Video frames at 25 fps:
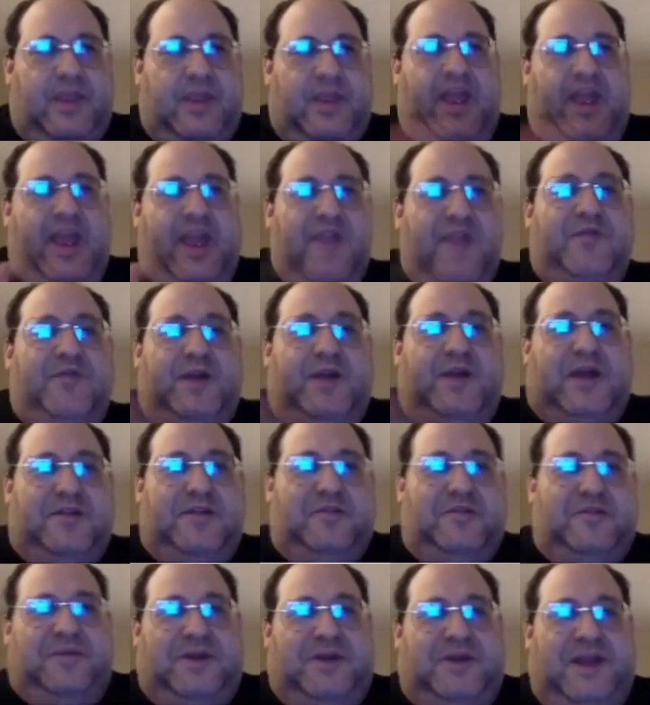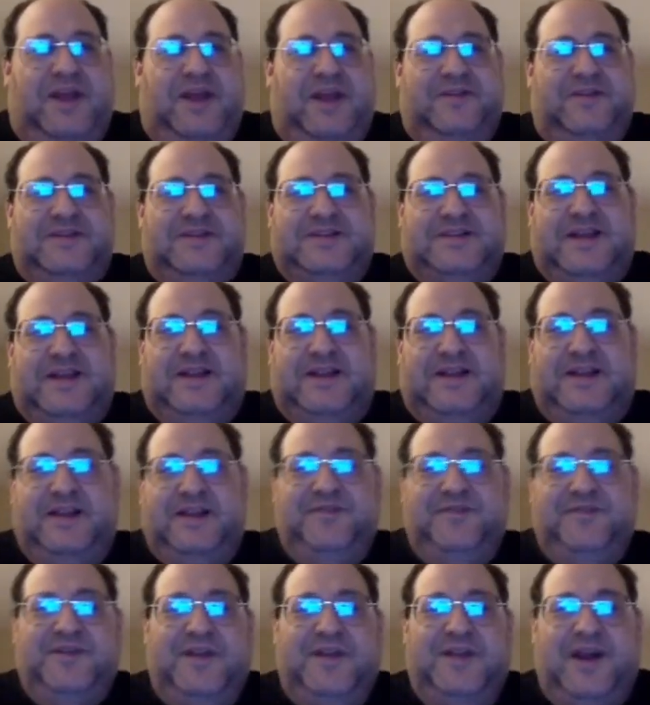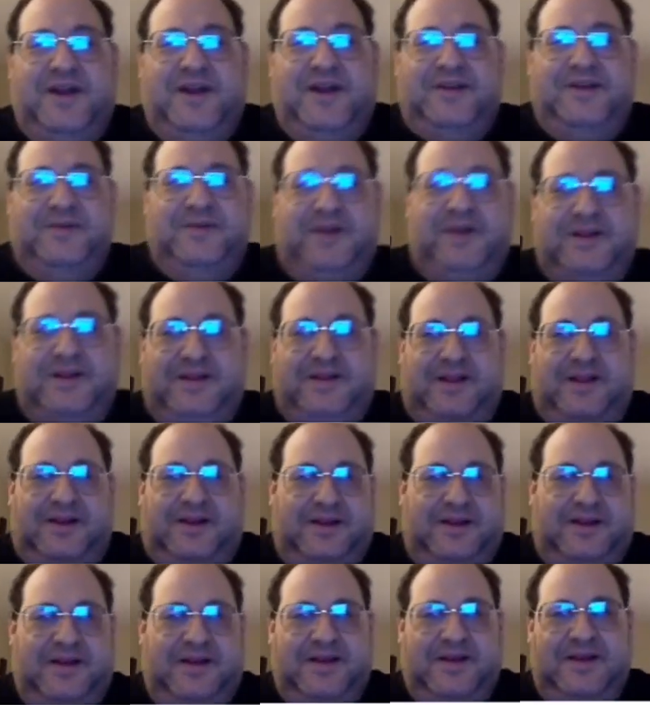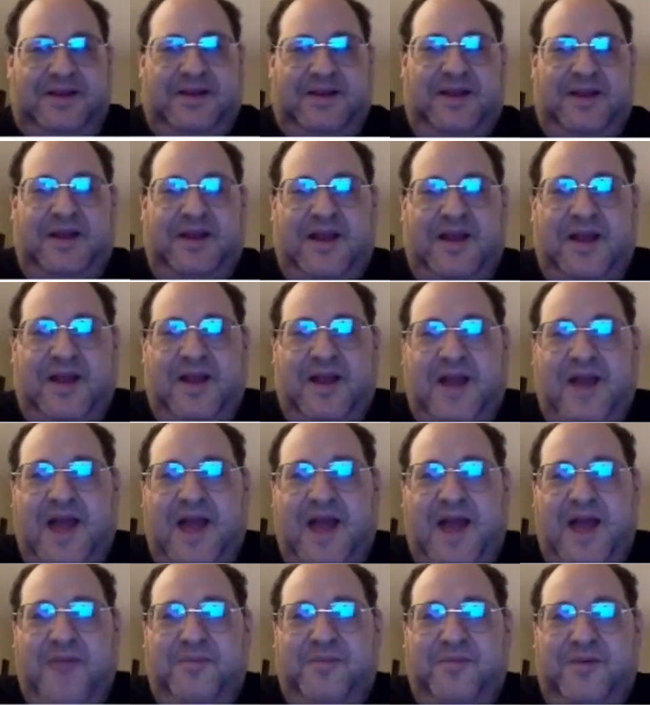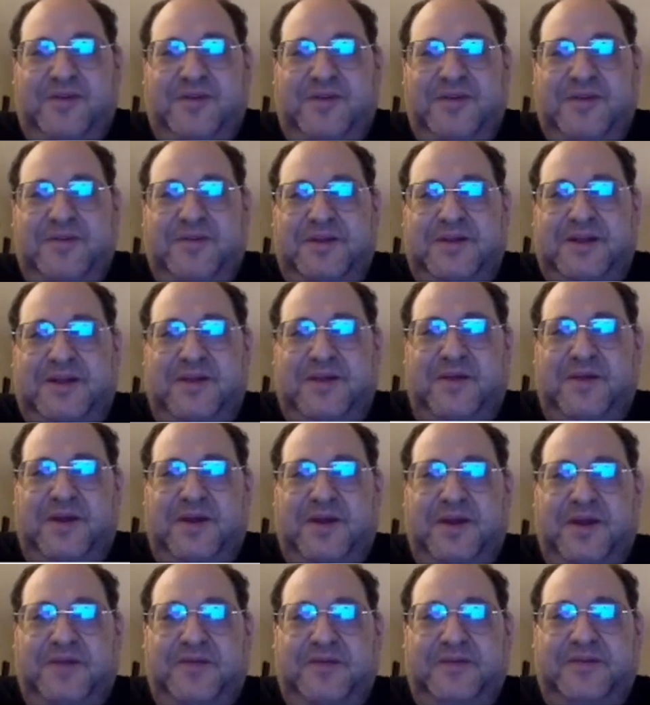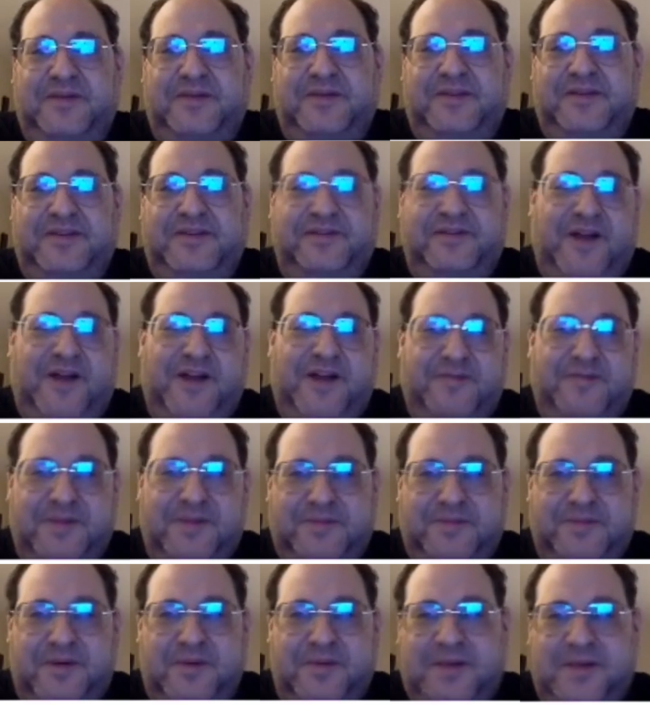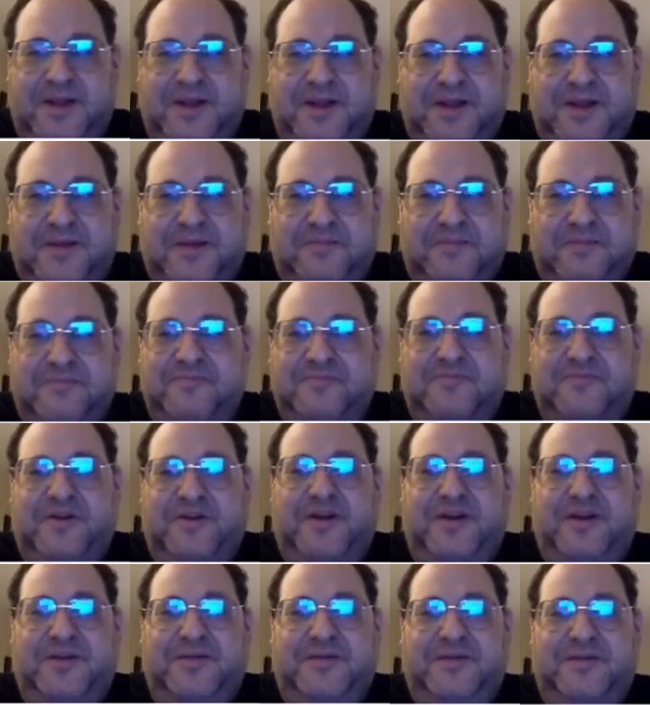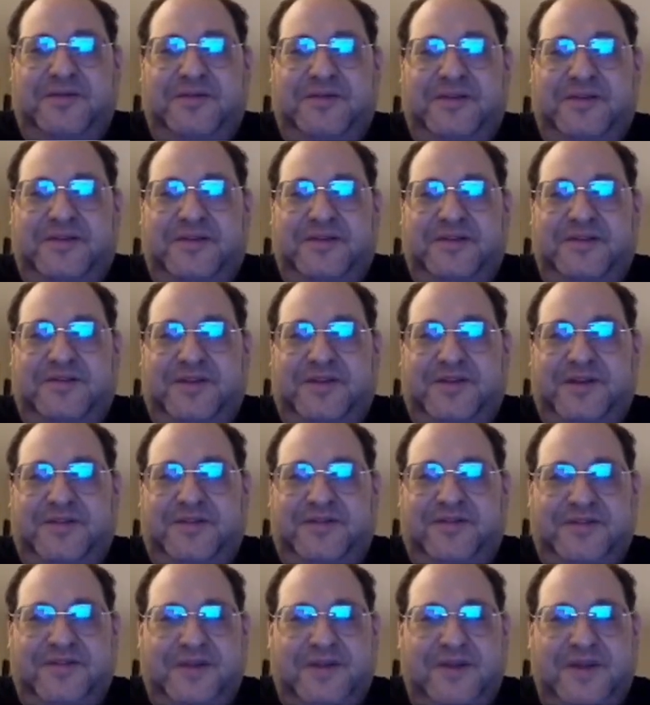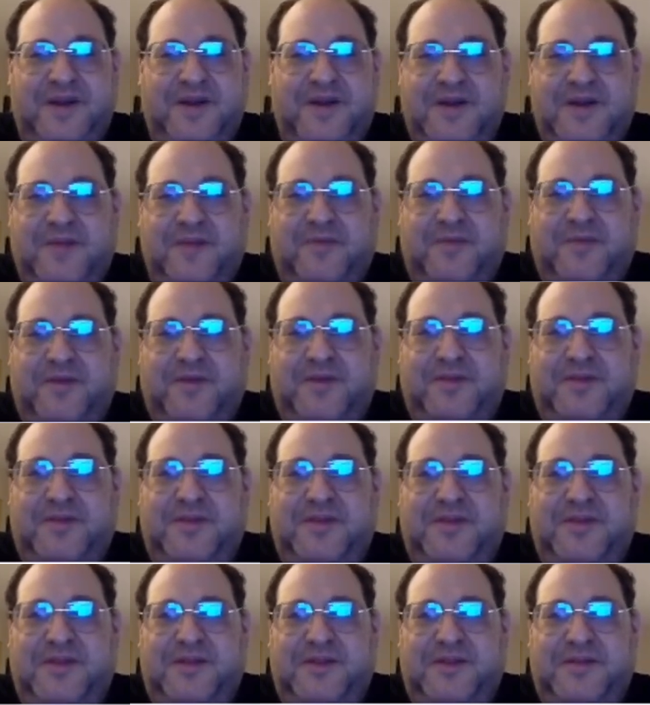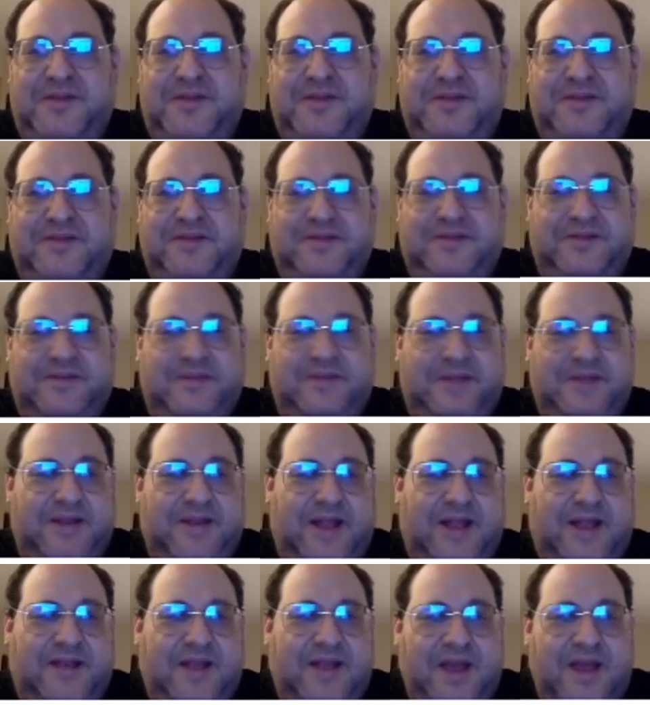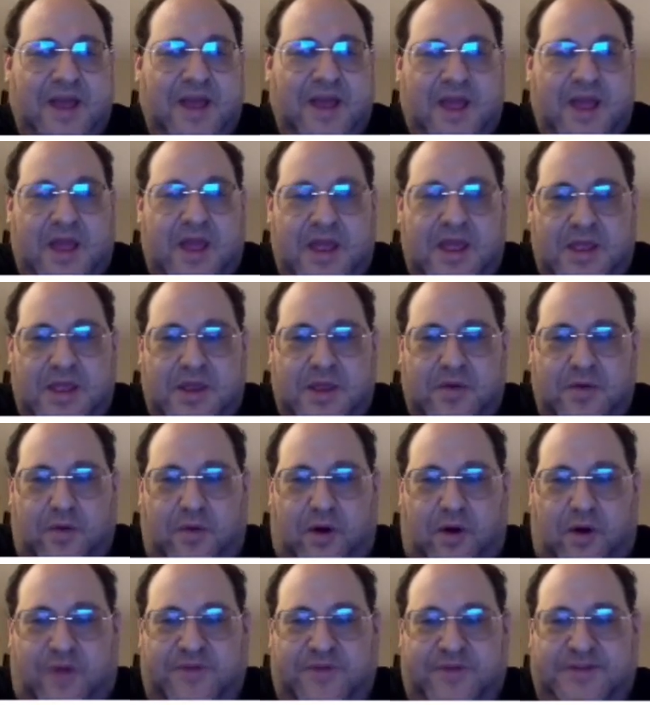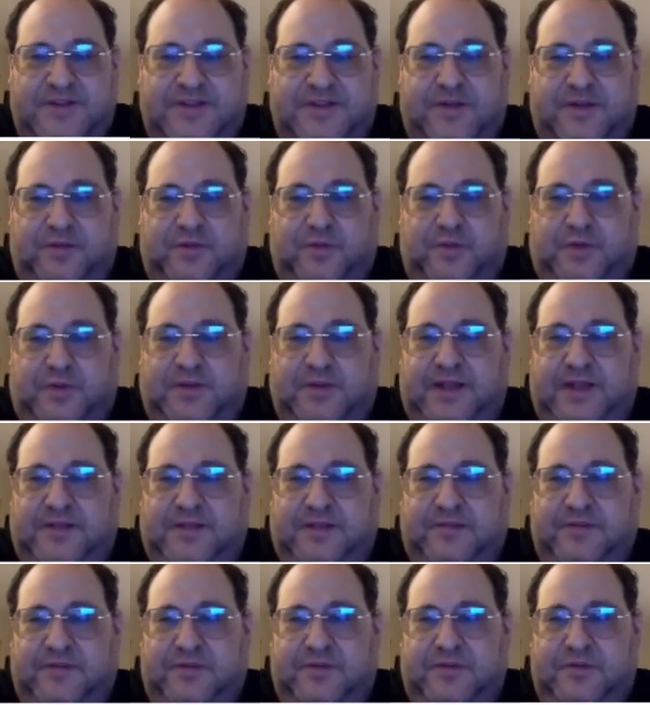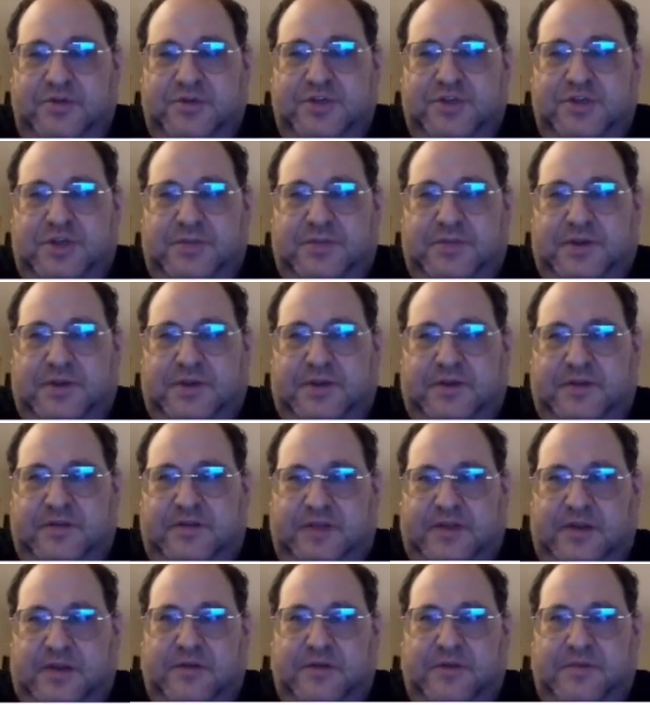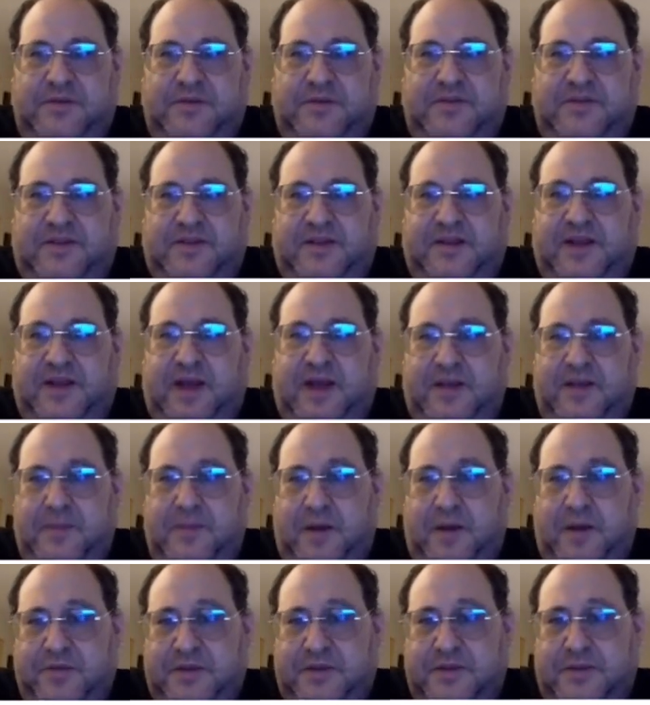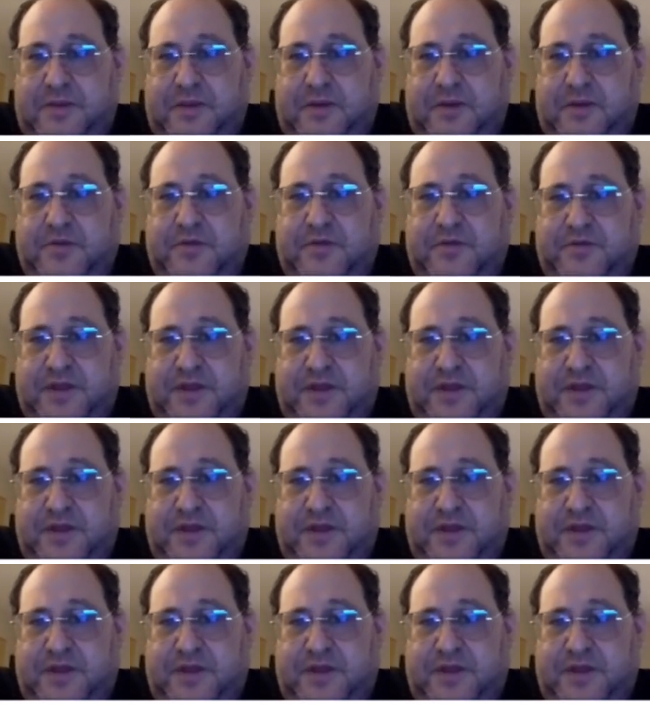every customer can have a slightly different height, right? Like I'm approximately 165, but probably like 165.3 centimeters or something like that. You obviously don't want that resolution, because then you'll be sending unbounded amounts of